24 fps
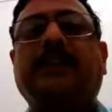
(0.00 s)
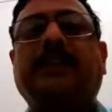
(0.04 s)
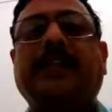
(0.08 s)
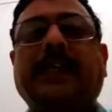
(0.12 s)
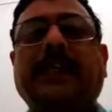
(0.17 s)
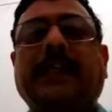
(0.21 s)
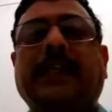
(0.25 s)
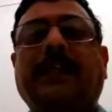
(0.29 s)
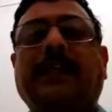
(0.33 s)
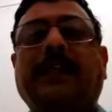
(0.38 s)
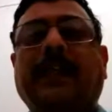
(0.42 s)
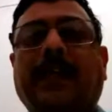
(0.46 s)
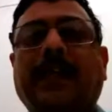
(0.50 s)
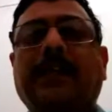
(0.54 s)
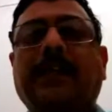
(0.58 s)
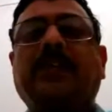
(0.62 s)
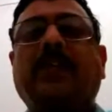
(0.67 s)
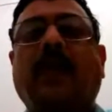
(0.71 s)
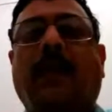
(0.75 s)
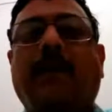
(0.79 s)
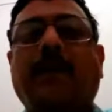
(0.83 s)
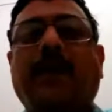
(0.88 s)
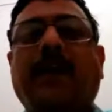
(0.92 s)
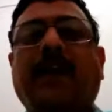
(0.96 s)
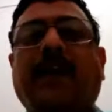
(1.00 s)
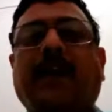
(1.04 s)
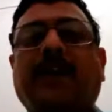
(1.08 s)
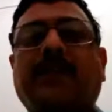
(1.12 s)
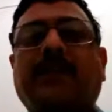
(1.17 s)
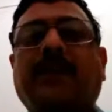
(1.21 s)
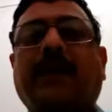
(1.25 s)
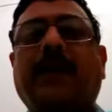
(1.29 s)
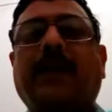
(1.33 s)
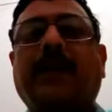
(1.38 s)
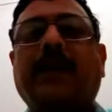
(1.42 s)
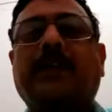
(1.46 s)
G that is government
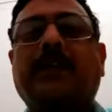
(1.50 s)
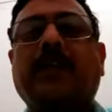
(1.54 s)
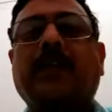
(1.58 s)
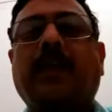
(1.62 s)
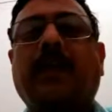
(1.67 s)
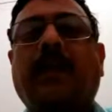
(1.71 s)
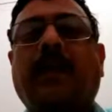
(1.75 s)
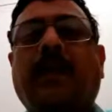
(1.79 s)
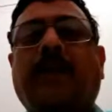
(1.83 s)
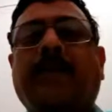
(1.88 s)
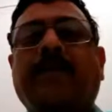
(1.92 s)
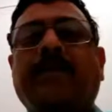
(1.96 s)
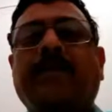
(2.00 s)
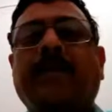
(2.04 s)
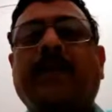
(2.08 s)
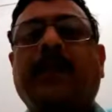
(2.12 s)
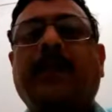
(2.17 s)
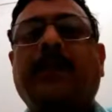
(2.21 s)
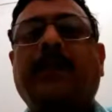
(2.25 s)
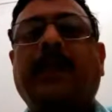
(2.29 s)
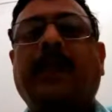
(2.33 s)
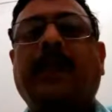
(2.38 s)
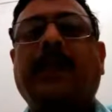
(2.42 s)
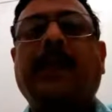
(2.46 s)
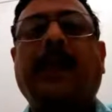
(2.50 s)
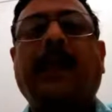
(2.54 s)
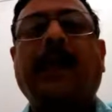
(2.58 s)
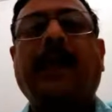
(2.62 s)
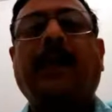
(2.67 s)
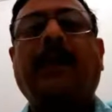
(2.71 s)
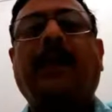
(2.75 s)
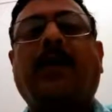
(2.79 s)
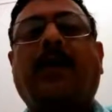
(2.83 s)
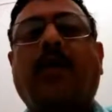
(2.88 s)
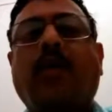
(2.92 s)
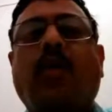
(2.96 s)
expenditure in a
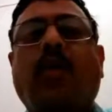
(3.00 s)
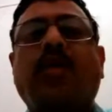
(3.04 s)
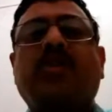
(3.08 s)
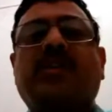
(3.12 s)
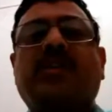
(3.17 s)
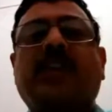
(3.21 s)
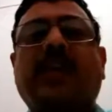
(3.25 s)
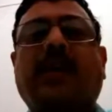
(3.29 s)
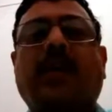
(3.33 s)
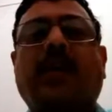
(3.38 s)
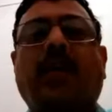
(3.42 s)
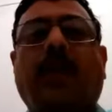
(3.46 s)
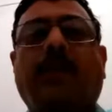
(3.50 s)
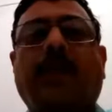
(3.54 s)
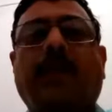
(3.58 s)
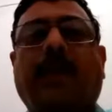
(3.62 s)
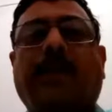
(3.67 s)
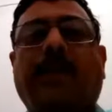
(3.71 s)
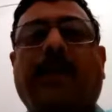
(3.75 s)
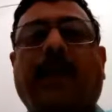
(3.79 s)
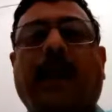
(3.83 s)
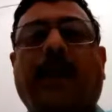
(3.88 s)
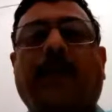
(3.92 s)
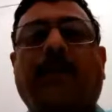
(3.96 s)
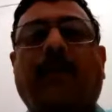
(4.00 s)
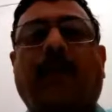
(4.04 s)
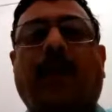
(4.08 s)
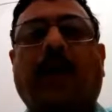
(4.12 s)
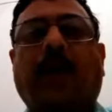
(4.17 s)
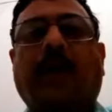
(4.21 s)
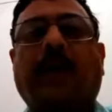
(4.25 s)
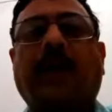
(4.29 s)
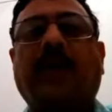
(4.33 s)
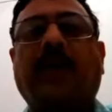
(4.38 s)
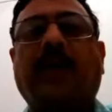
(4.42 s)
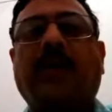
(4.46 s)
closed economic
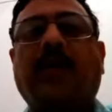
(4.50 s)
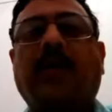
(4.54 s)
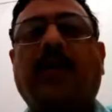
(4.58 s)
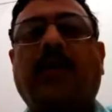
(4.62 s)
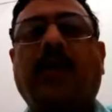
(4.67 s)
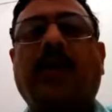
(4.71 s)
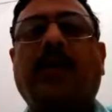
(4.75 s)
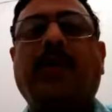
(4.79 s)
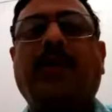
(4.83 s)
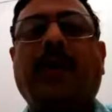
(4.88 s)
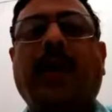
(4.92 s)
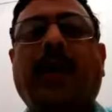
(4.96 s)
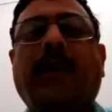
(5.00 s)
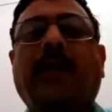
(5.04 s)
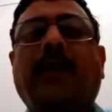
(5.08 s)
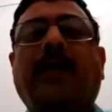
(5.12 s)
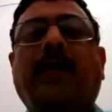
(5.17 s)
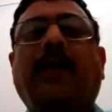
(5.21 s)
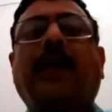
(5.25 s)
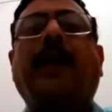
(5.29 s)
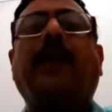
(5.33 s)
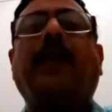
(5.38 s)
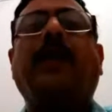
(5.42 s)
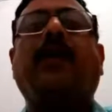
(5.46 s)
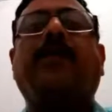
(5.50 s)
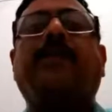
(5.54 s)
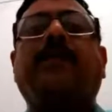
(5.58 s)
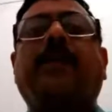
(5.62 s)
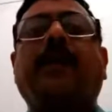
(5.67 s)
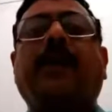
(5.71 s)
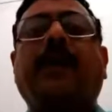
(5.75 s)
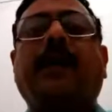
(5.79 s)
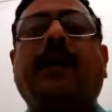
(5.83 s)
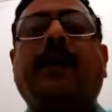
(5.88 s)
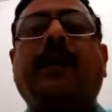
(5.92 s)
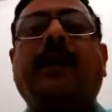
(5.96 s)
framework when you are
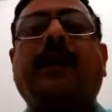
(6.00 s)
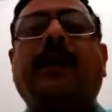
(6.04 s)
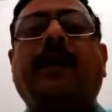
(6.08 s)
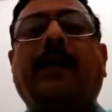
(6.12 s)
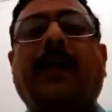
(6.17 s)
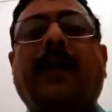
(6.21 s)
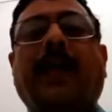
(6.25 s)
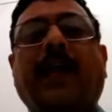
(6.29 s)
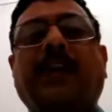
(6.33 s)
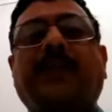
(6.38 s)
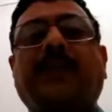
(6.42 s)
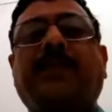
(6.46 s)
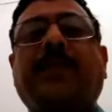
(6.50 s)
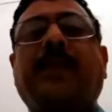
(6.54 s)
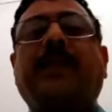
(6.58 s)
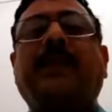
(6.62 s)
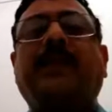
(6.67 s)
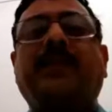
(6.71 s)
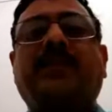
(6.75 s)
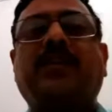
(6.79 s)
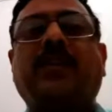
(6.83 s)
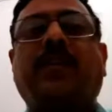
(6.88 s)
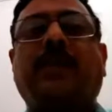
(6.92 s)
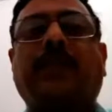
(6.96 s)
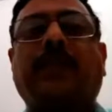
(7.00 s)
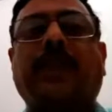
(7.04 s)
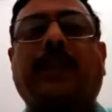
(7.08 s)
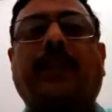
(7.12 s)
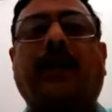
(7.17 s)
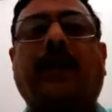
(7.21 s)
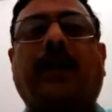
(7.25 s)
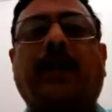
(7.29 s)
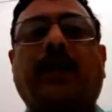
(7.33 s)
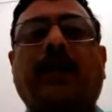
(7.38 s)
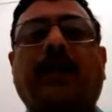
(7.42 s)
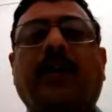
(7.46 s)
adopting an expenditure
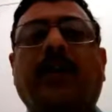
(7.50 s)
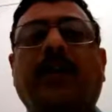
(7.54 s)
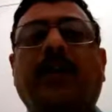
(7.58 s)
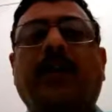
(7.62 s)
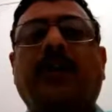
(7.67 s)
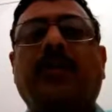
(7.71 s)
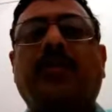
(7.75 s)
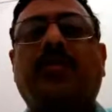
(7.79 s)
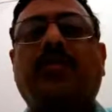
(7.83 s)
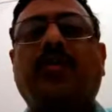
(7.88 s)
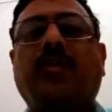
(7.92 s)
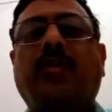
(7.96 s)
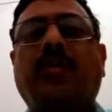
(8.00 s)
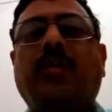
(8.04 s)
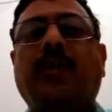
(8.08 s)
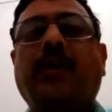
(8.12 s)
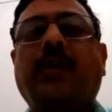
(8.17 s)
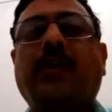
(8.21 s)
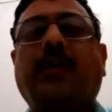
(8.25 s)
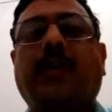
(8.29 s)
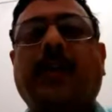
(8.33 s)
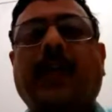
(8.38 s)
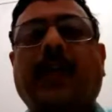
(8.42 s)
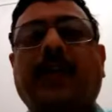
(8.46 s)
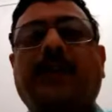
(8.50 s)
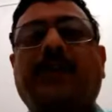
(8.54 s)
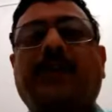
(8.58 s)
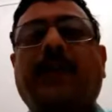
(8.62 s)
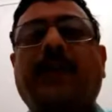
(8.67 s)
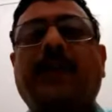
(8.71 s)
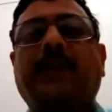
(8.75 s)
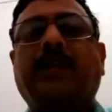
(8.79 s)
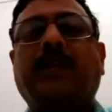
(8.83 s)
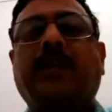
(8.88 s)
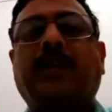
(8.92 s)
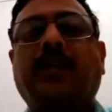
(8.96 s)
method. So in an
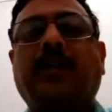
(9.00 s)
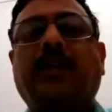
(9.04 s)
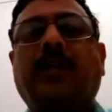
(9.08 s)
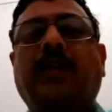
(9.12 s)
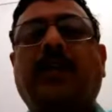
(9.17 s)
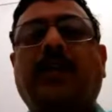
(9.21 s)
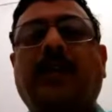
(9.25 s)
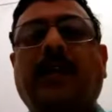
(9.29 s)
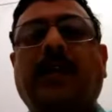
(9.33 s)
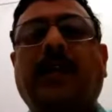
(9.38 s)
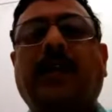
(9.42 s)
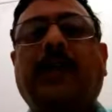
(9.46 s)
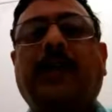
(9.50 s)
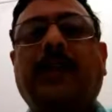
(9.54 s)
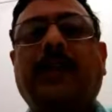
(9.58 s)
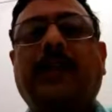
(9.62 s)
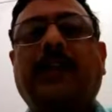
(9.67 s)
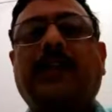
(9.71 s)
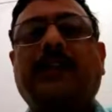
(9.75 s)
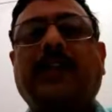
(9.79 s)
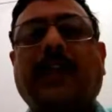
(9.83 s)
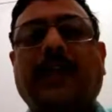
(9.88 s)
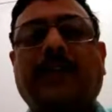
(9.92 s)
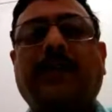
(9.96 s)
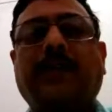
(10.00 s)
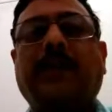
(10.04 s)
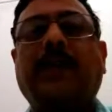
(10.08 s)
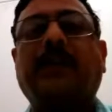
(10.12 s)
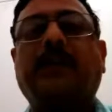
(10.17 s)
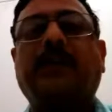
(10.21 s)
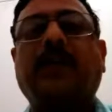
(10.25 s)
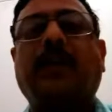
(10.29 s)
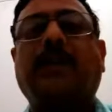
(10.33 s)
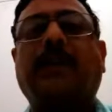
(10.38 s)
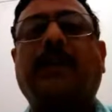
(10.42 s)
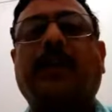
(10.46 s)
expenditure in this
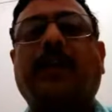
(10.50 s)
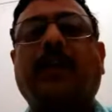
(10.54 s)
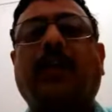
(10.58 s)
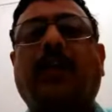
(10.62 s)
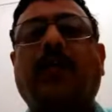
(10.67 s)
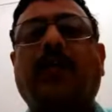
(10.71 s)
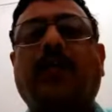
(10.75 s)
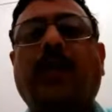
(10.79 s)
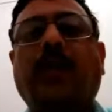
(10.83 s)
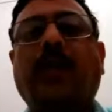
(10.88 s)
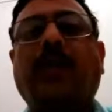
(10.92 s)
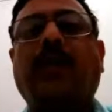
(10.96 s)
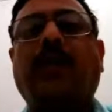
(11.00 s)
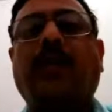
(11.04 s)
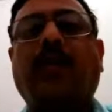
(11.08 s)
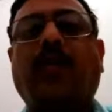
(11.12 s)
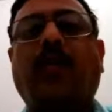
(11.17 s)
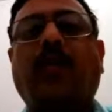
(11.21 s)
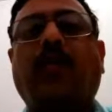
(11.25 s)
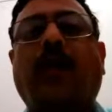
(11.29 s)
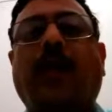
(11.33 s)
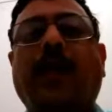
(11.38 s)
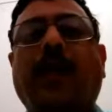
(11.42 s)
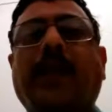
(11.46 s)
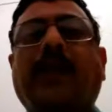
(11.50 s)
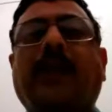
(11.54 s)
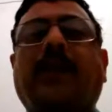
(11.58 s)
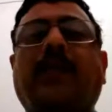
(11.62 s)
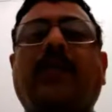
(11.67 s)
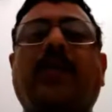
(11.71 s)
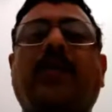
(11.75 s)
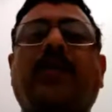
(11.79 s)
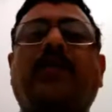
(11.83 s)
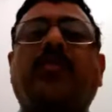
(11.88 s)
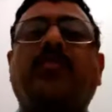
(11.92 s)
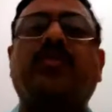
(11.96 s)
expenditure method, when your Y
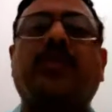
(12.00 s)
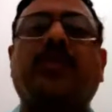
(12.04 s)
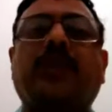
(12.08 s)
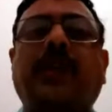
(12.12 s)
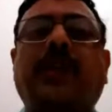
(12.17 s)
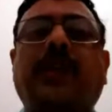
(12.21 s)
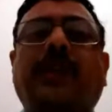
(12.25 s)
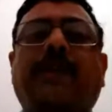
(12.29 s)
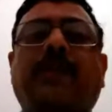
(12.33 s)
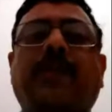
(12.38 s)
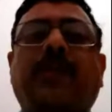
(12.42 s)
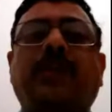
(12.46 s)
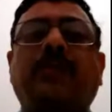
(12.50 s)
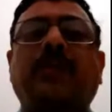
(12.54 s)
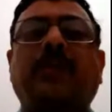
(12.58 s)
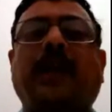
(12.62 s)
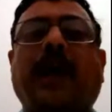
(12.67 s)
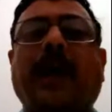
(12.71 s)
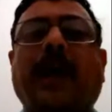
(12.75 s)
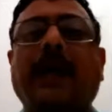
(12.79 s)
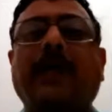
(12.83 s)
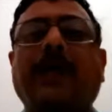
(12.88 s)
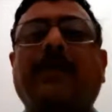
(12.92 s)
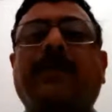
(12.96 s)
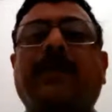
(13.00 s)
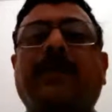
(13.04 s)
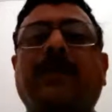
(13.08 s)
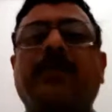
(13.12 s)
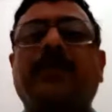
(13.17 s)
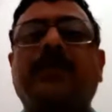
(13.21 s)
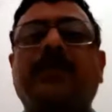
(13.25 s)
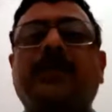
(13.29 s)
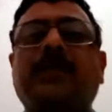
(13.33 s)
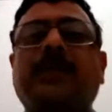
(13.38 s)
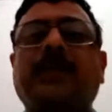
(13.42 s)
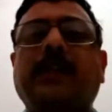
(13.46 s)
equal to C plus I
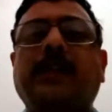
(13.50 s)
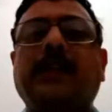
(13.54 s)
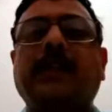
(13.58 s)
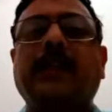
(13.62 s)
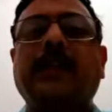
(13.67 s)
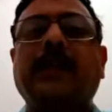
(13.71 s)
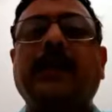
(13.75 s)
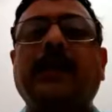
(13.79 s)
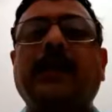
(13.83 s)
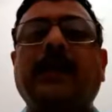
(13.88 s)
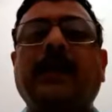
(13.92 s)
plus G,